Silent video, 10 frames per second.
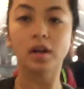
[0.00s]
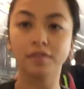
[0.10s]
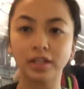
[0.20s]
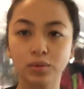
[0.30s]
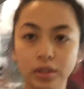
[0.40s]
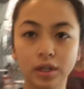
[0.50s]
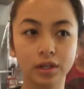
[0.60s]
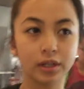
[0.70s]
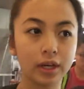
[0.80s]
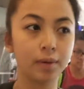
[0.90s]
Our flight's really
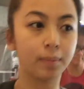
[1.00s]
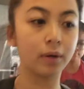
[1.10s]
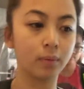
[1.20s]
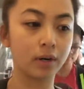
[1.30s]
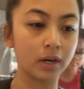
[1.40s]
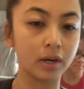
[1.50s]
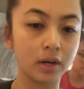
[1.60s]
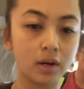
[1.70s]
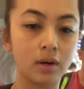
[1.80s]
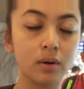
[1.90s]
early, but we're
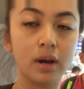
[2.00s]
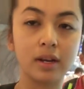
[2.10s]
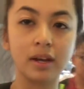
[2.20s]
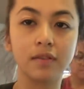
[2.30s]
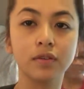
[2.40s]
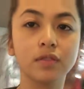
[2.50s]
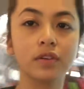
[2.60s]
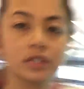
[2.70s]
gonna go and get food